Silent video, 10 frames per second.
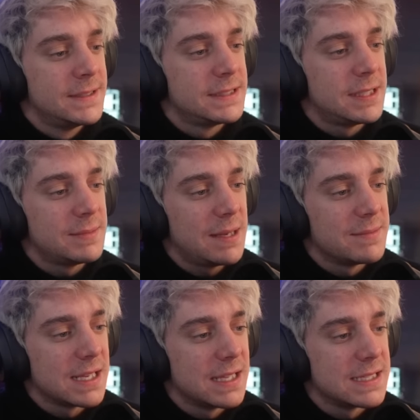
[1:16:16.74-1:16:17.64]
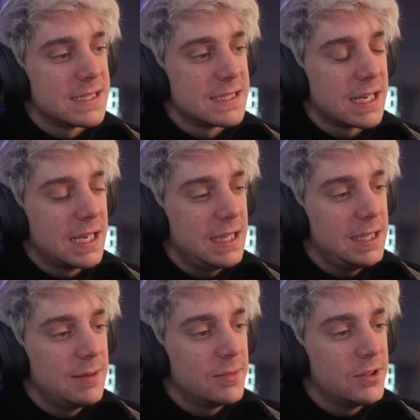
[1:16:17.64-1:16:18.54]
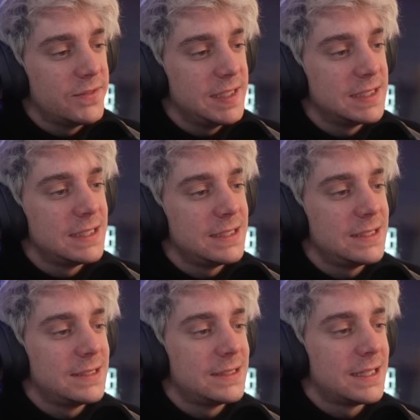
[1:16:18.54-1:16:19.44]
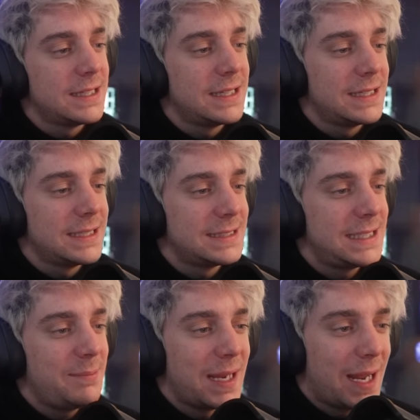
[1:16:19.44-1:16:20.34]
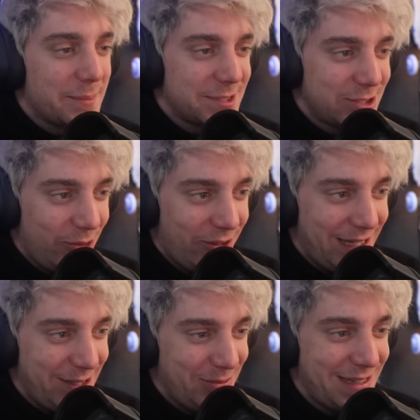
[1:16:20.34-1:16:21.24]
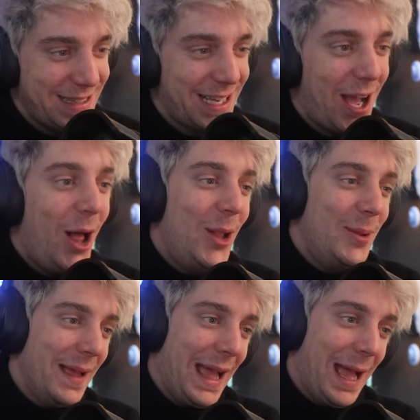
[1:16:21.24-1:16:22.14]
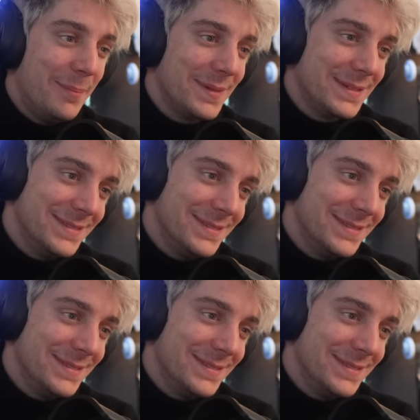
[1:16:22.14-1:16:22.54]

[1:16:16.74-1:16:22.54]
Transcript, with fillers: Sometimes I listen to Killian Murphy's little sleep time story with the Calm app.